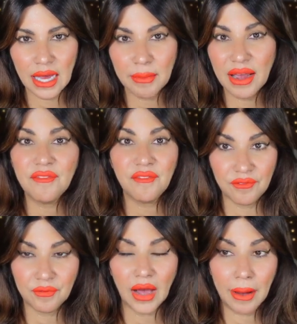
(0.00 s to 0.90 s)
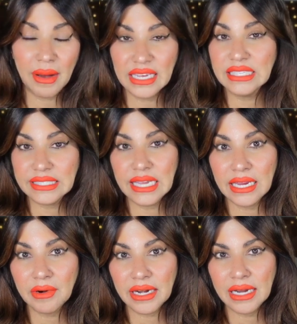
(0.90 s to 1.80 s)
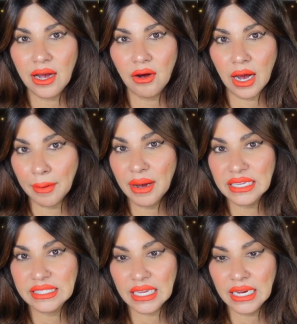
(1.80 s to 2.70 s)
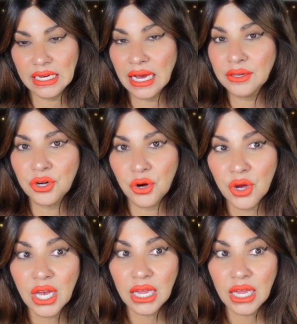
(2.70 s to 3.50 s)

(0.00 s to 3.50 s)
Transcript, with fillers: Am I insane right now? Am I insane? I don't know.